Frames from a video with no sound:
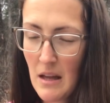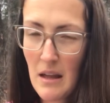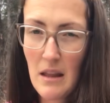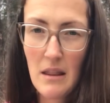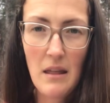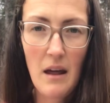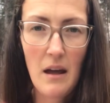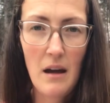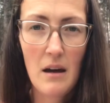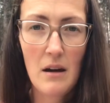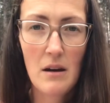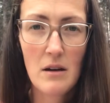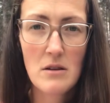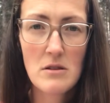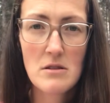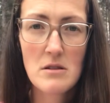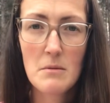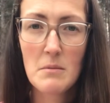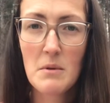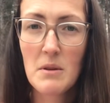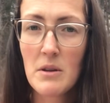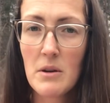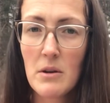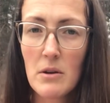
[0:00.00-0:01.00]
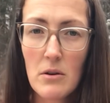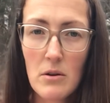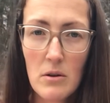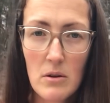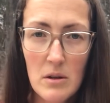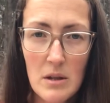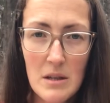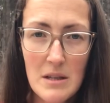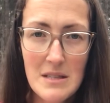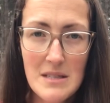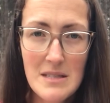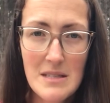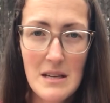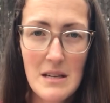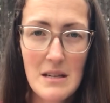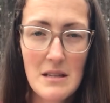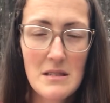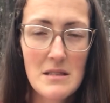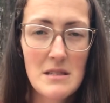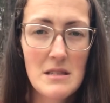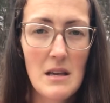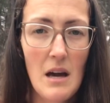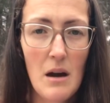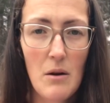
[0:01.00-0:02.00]
They are some of the earliest
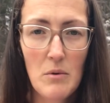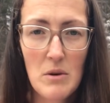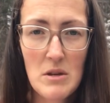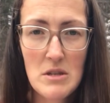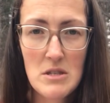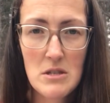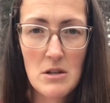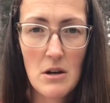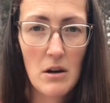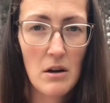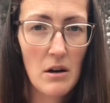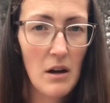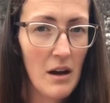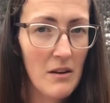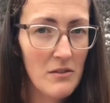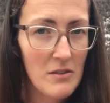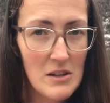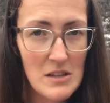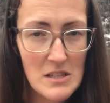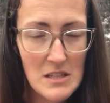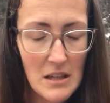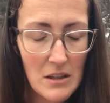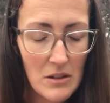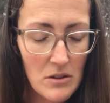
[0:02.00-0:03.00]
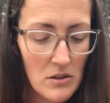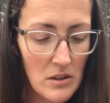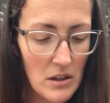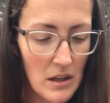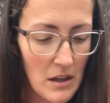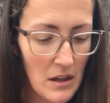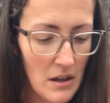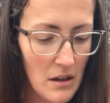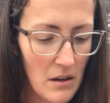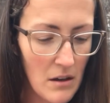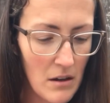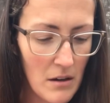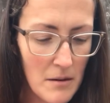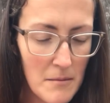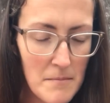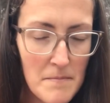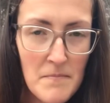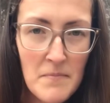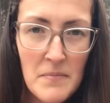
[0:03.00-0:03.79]
seeds that we start every single year.